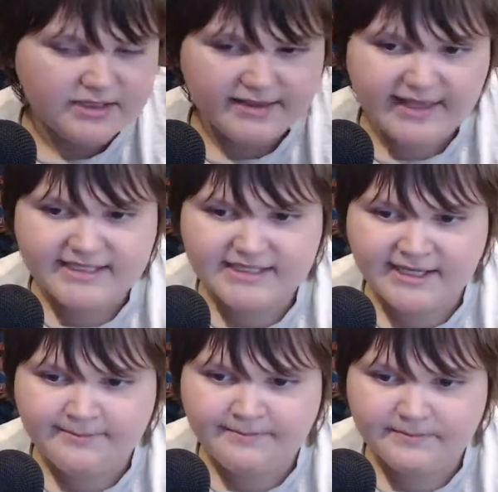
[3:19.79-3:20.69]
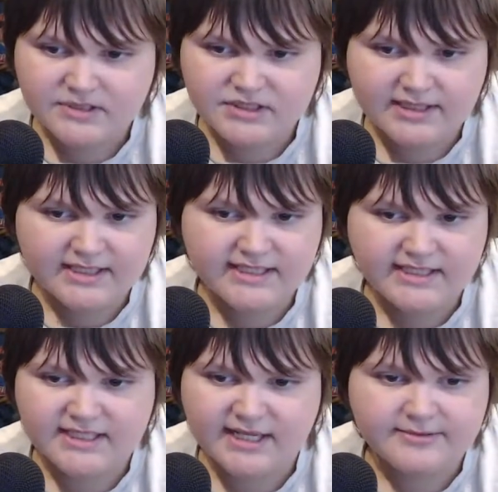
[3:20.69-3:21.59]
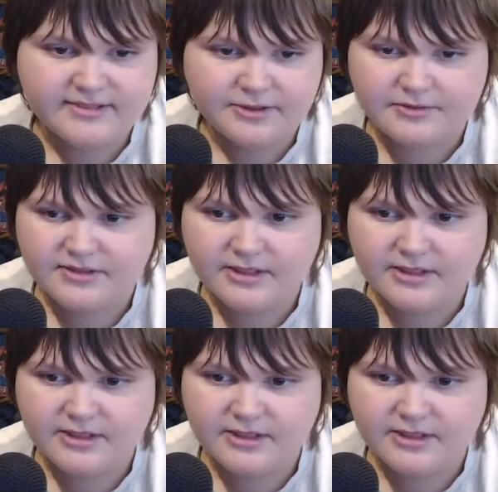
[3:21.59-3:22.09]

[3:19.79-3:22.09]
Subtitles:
They sleep. Lizzie sleeps in